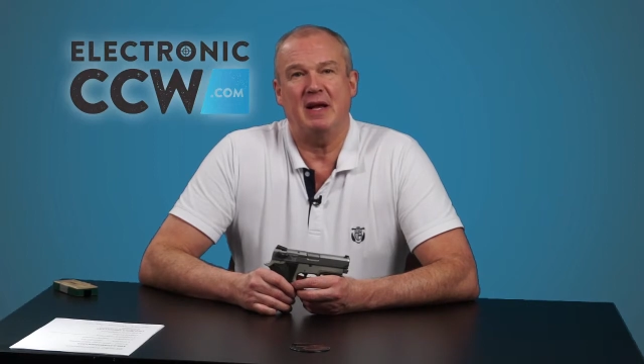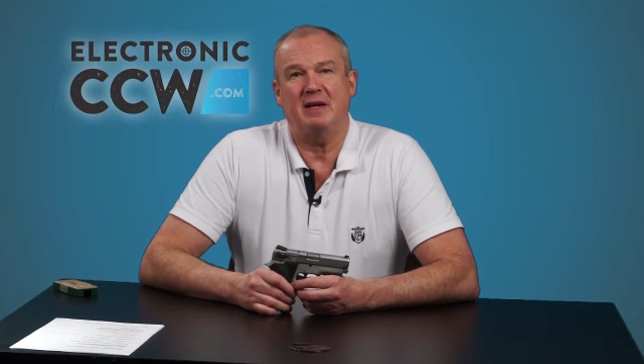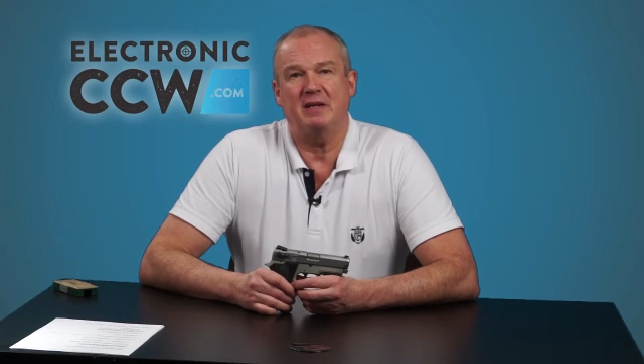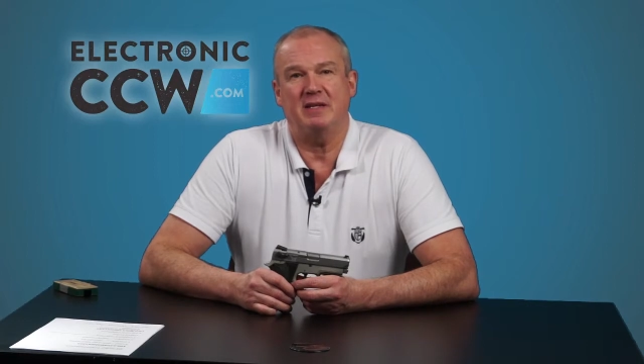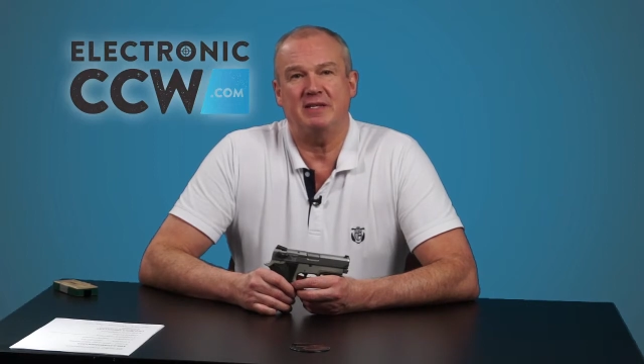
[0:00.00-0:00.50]
not
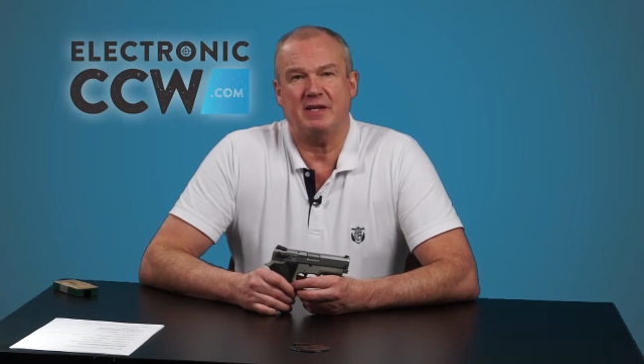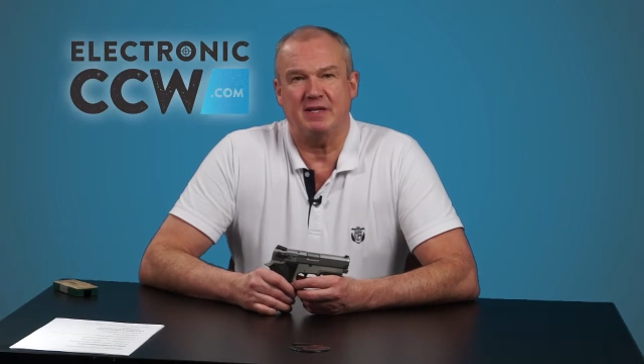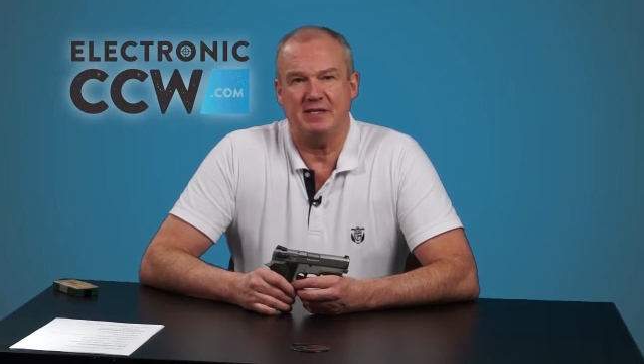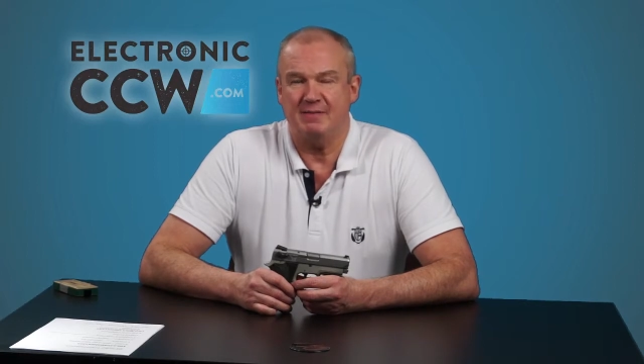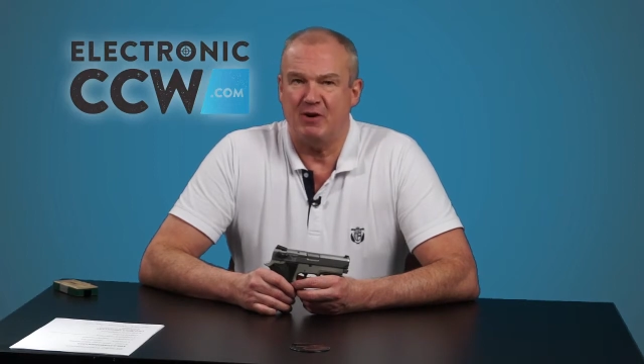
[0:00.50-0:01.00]
going to
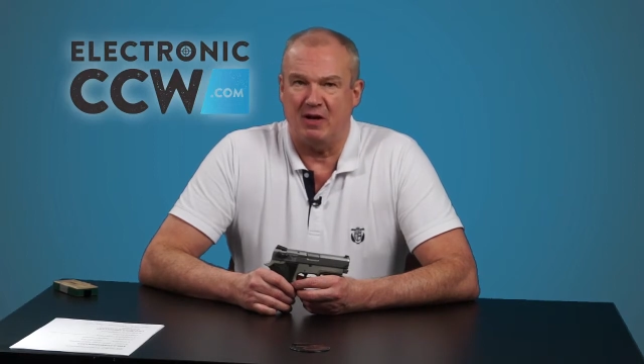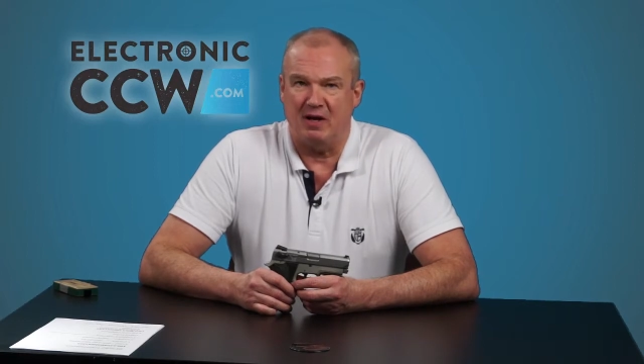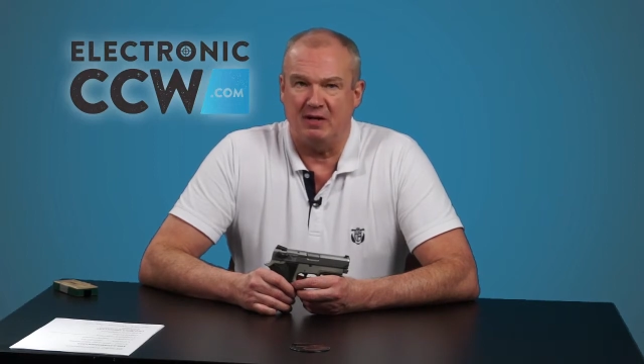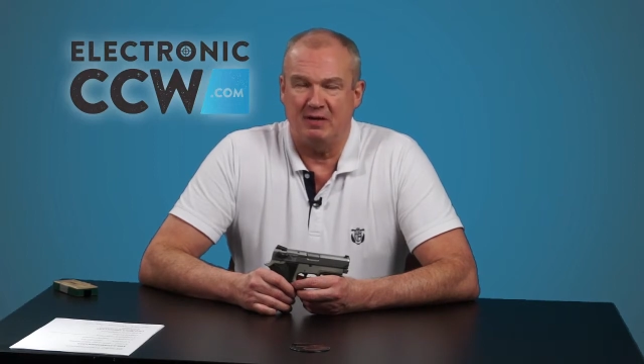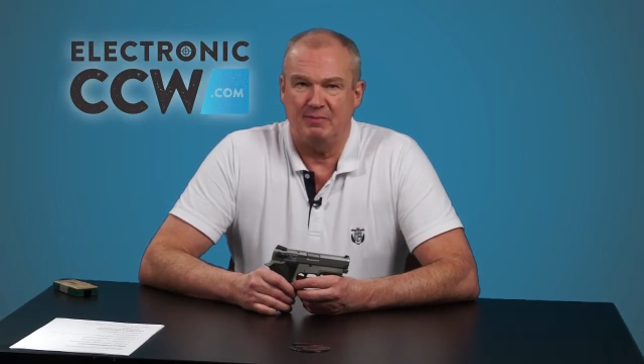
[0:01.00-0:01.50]
discuss them
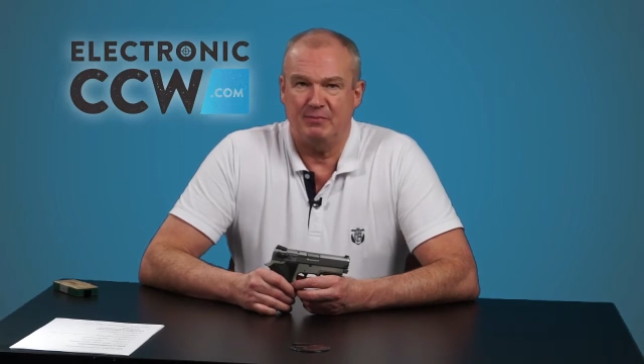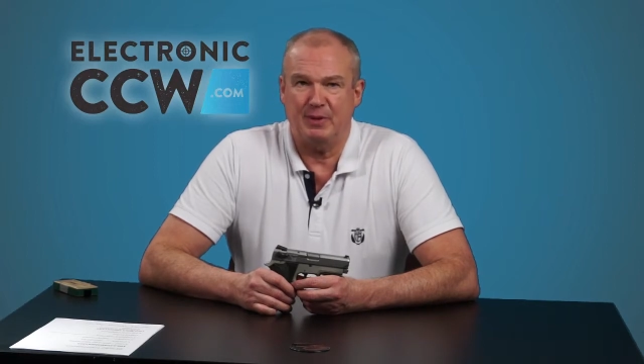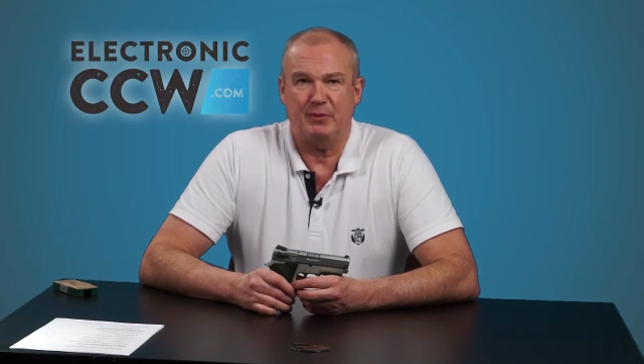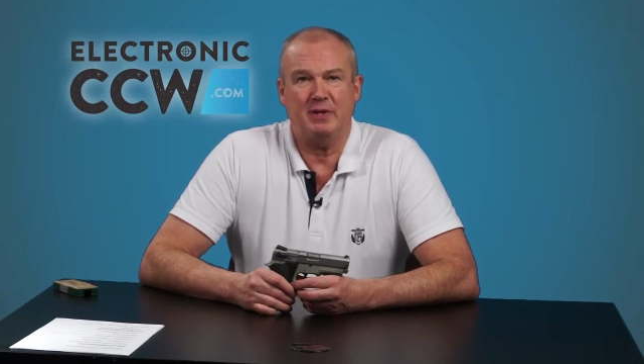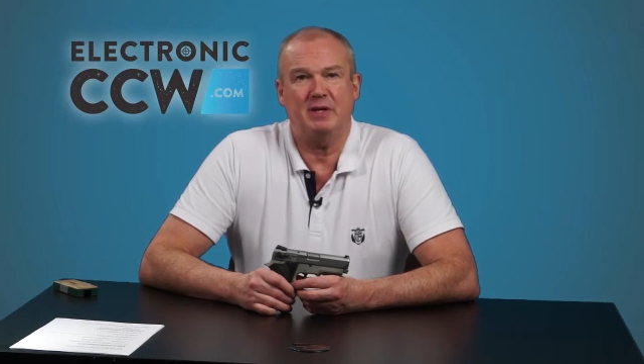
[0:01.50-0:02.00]
all,
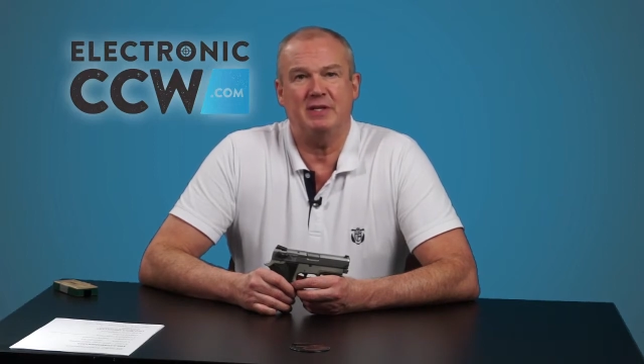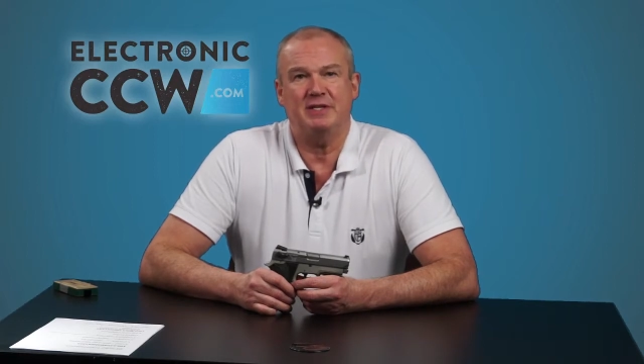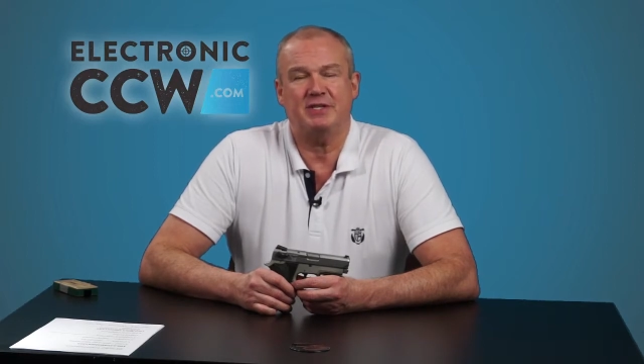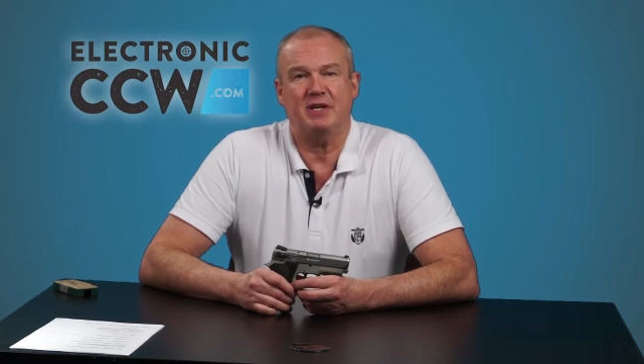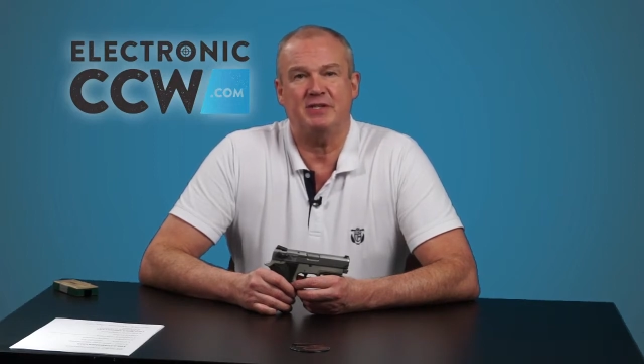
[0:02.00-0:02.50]
but we're going to
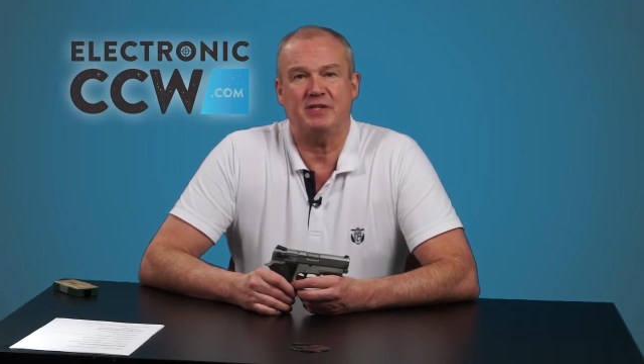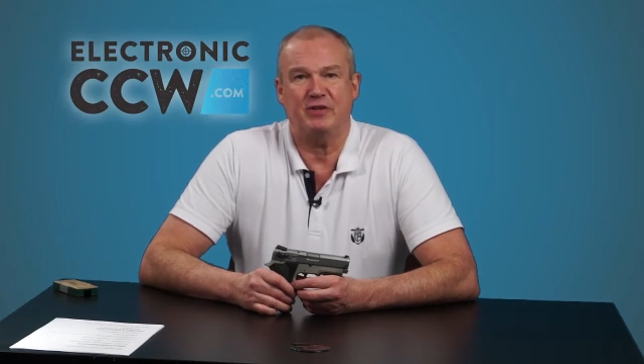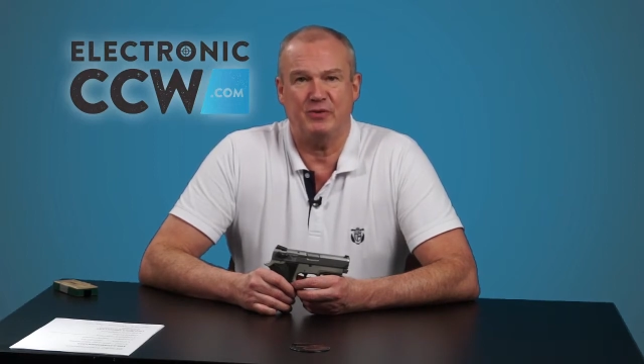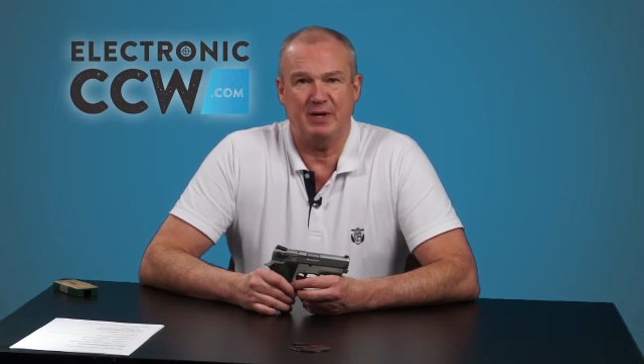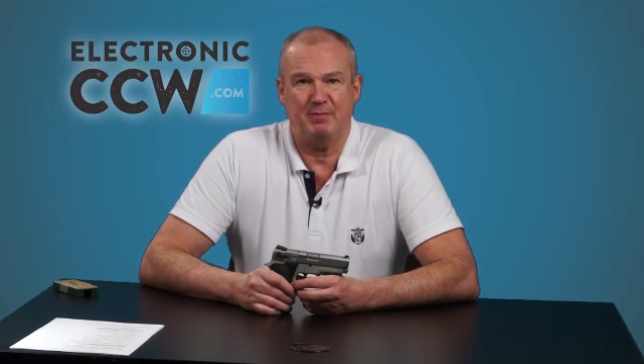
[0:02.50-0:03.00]
discuss the
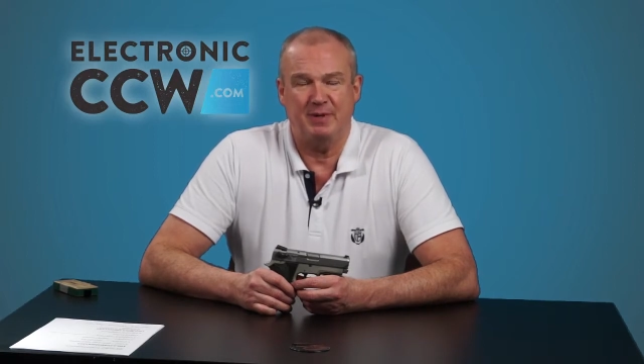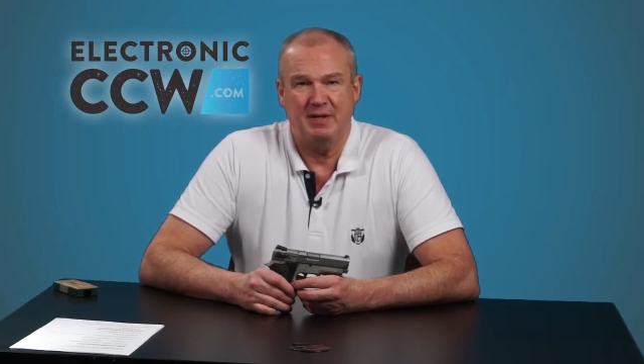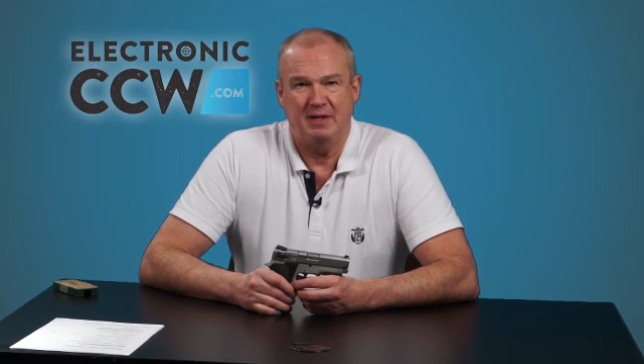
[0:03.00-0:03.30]
grip,